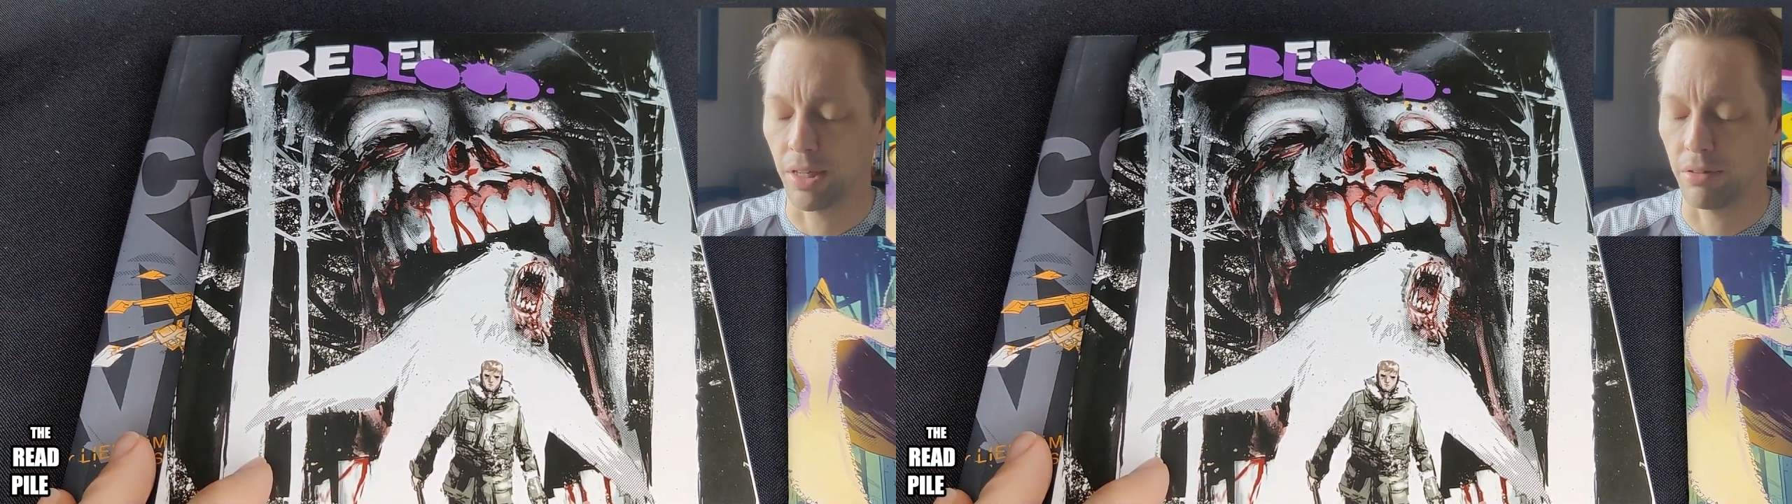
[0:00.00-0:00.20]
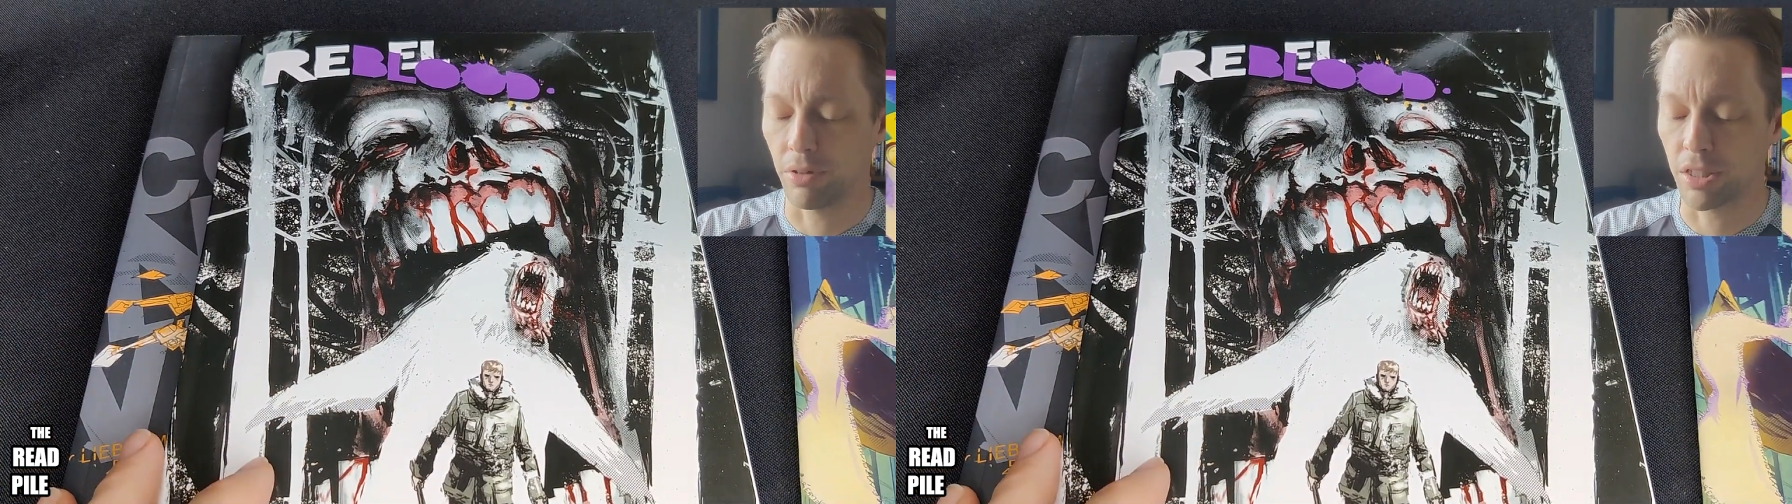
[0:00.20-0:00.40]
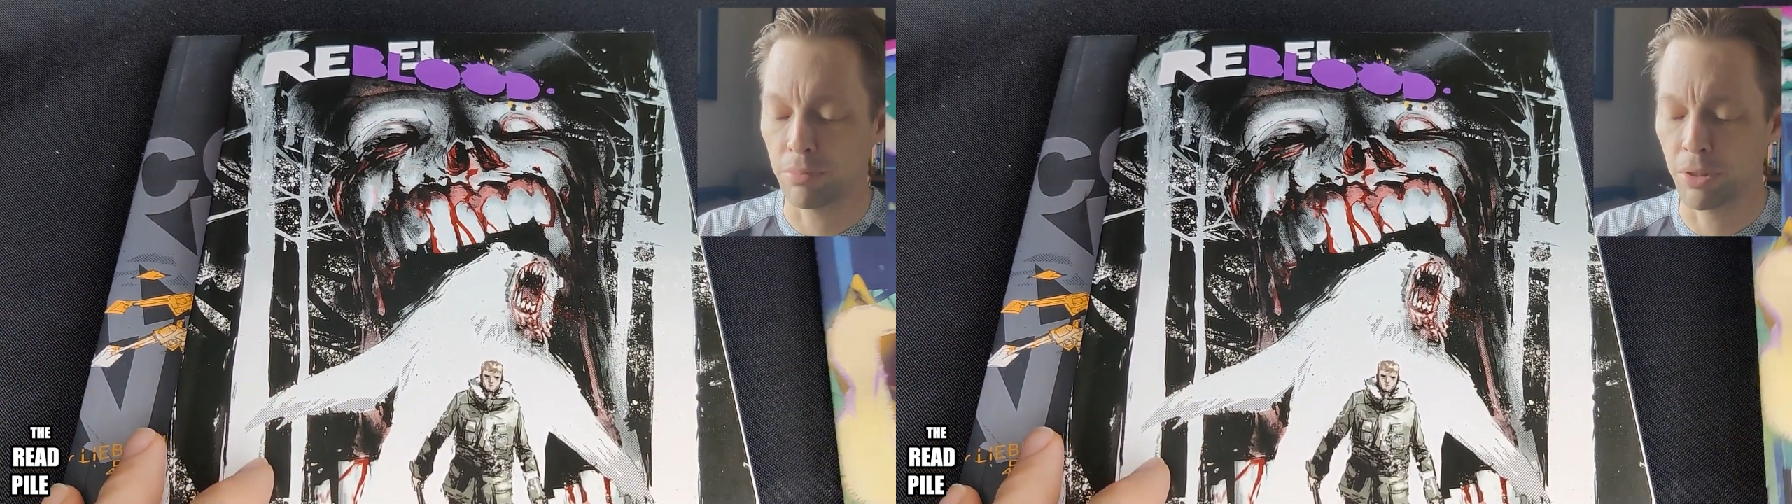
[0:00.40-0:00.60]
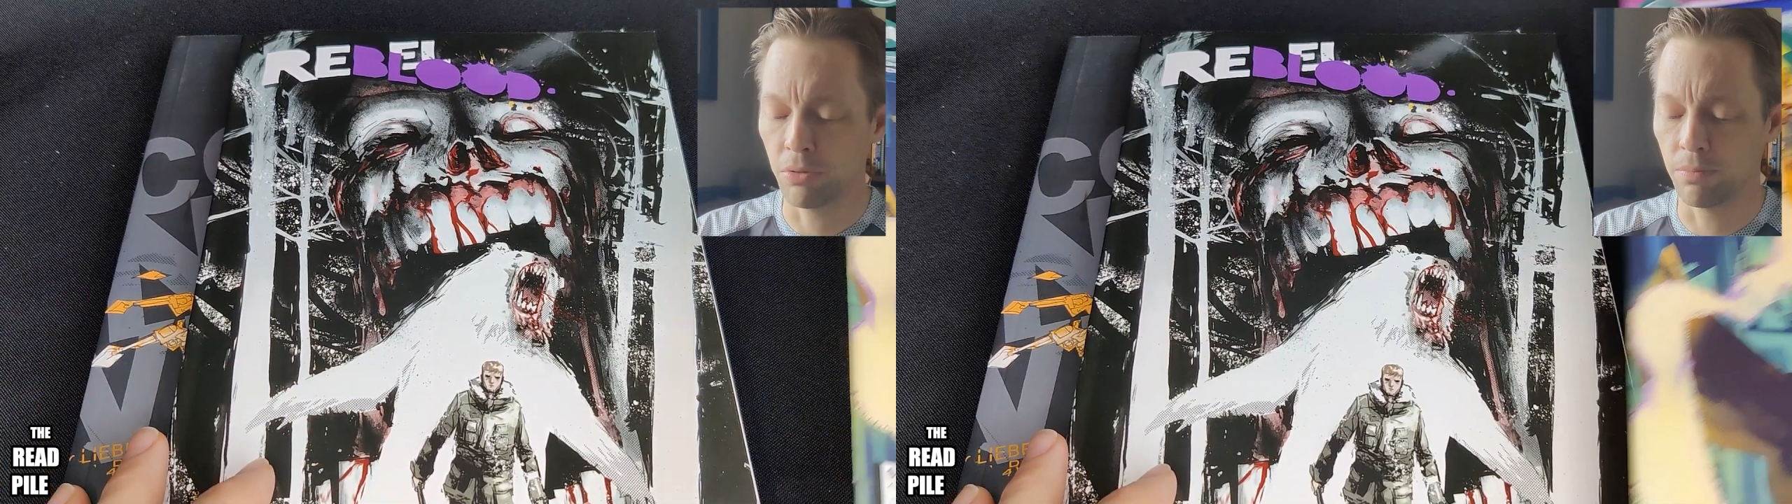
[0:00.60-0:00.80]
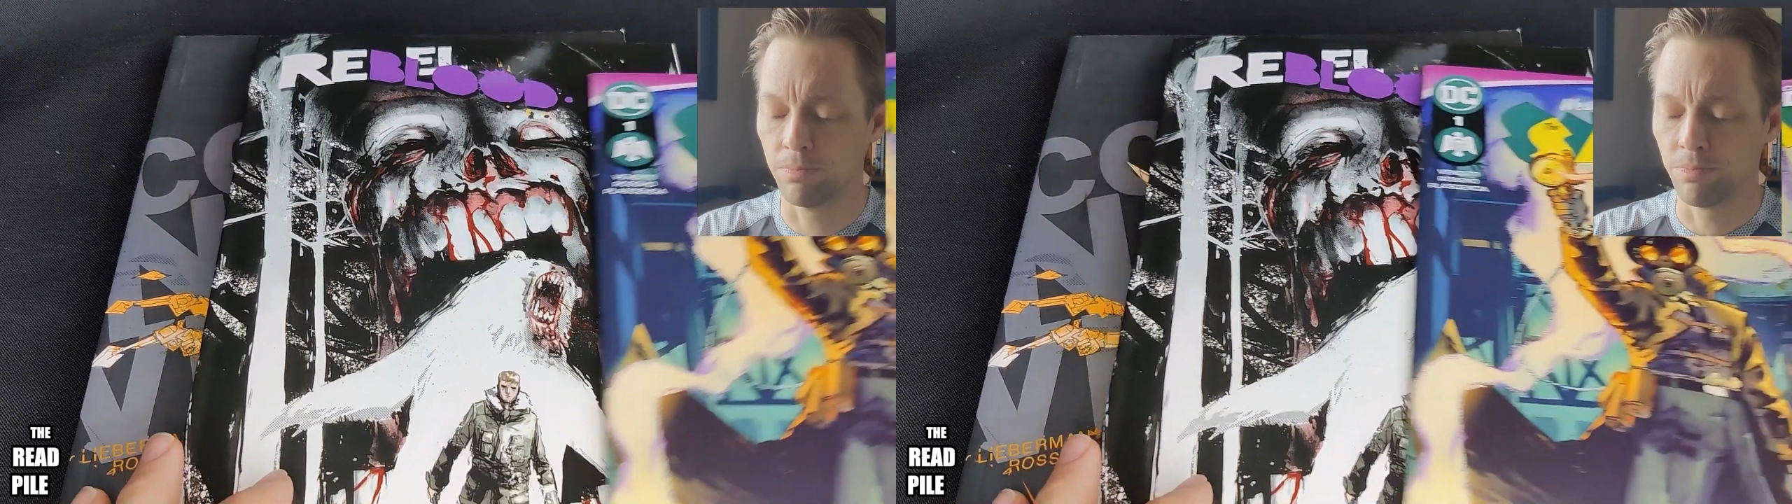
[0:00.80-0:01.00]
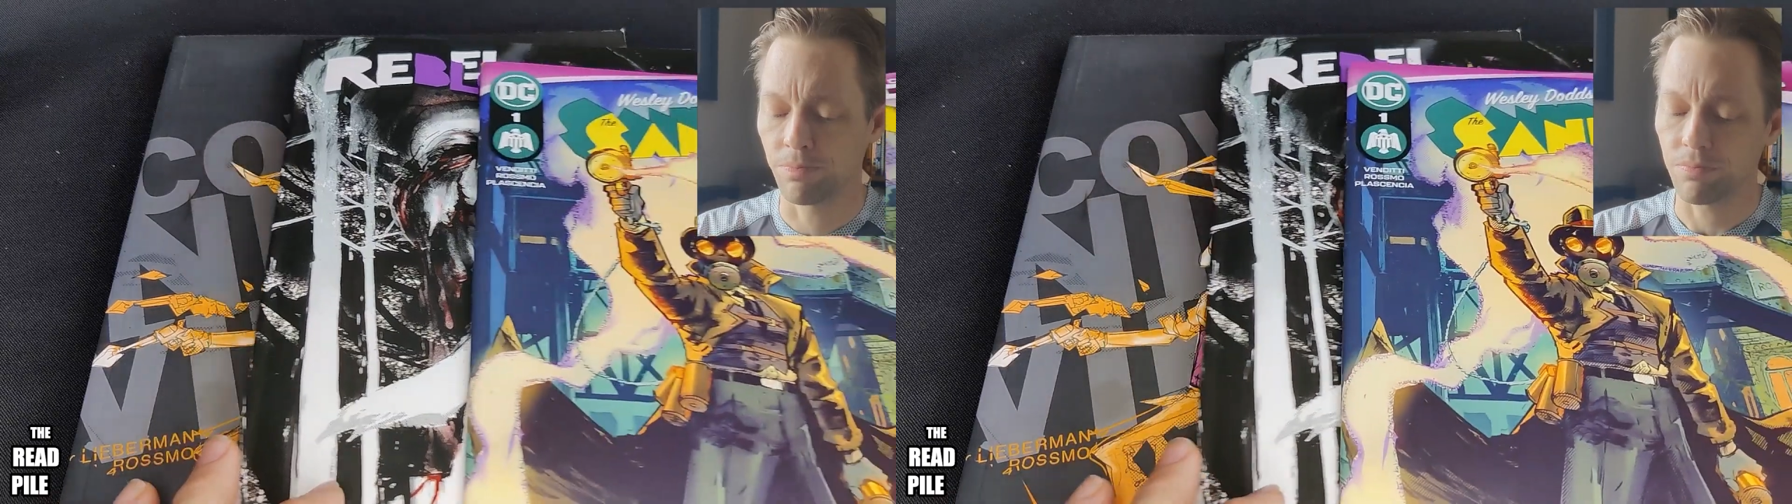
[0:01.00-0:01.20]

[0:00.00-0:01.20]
and Rasputin.